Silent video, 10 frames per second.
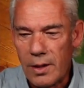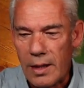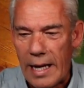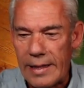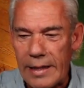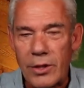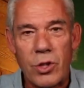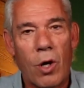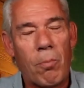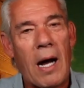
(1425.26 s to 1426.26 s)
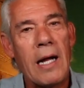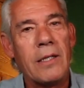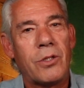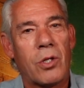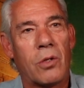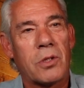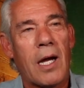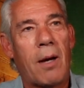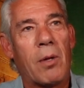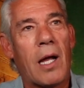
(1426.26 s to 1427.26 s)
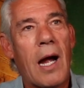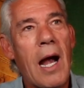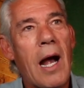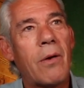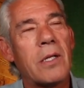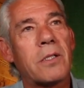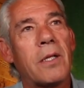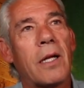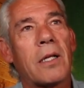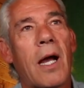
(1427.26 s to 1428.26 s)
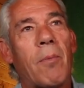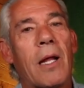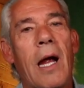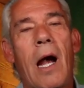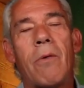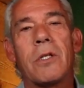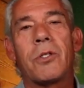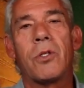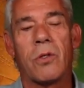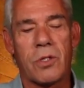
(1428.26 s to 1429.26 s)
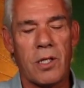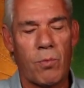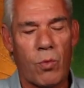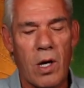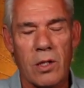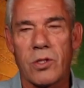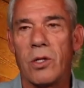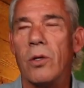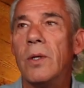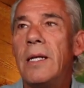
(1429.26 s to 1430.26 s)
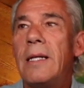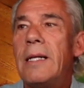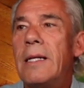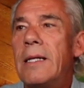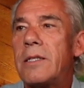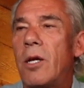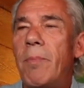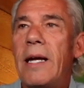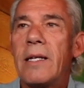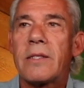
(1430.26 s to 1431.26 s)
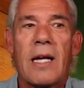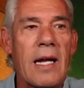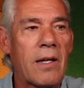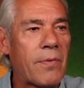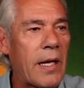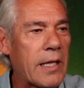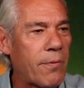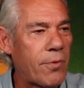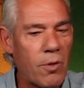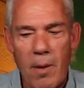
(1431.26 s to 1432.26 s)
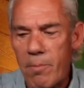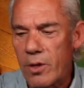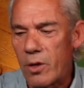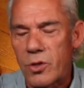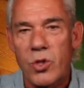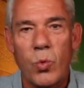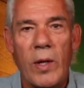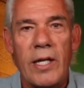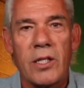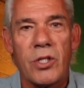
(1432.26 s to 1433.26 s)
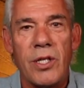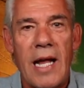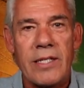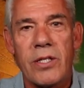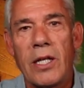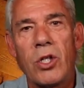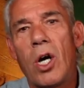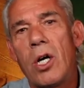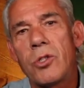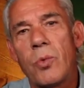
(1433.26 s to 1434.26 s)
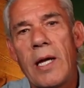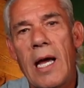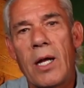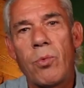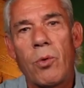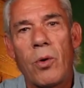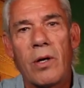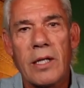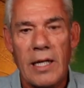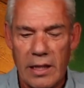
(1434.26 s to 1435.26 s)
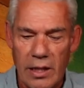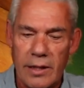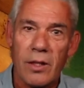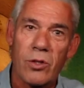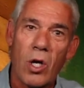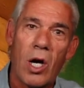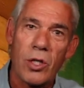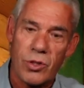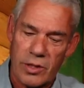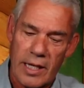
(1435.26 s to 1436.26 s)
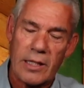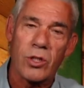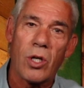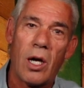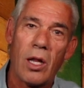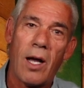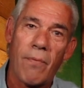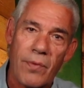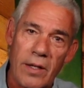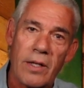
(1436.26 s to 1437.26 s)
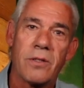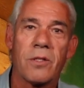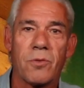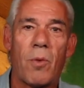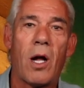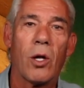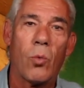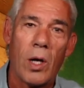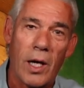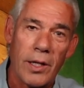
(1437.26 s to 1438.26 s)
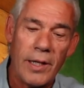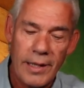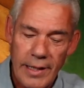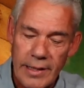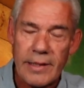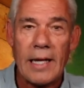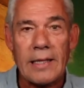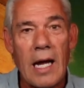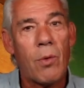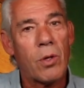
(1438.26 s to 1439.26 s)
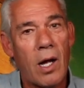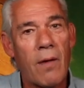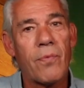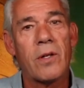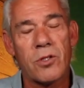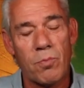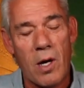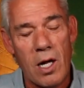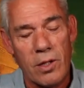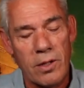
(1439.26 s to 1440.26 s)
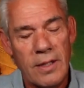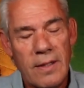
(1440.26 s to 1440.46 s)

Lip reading: And then Joe Biden chose Kamala Harris, and then Kamala Harris chose Tim Walz. So to me, it's kind of like, if you remember those Swedish nesting dolls we had when we were a kid, like the dolls, you take a doll off, then there's a smaller one. You take that one off, they're smaller.